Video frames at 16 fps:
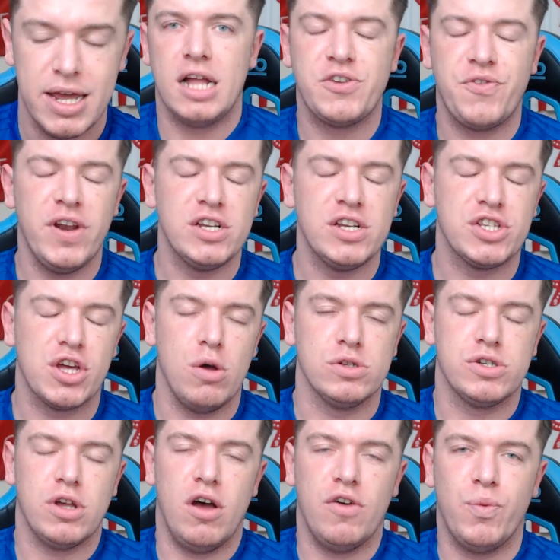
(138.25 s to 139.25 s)
And to finish the
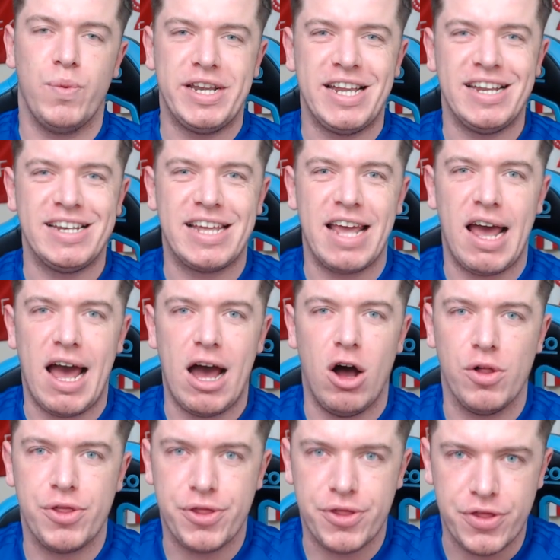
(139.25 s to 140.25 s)
goals off, we did get
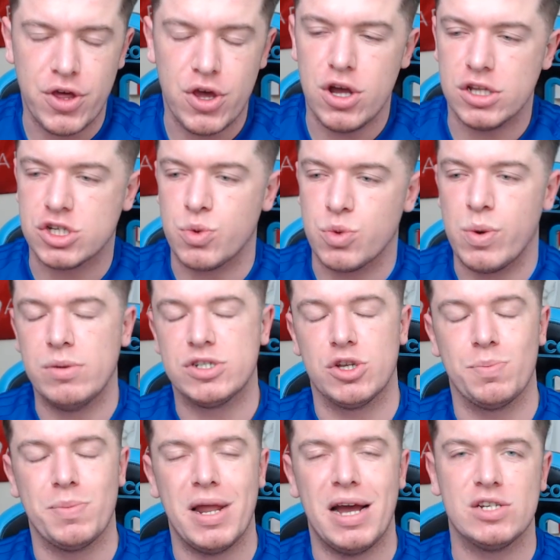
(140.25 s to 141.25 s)
our third, so it was
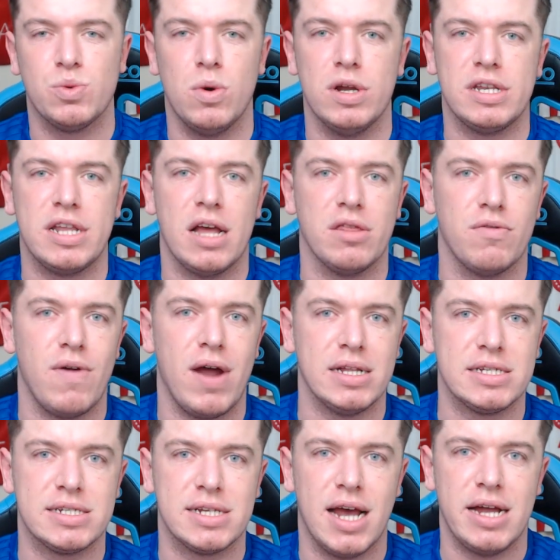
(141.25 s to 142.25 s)
some nice work down the
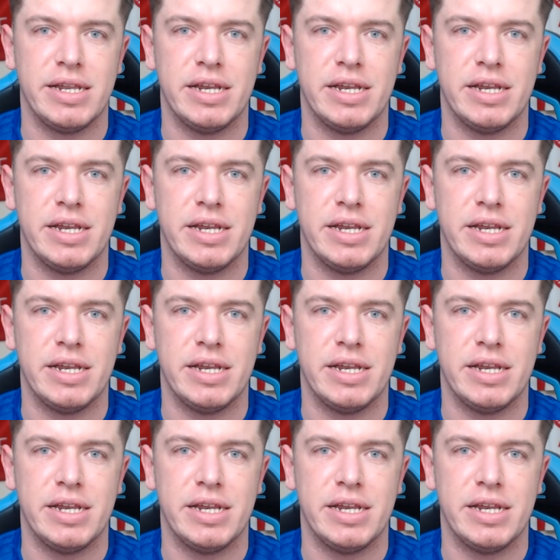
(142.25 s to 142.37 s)
right-hand side.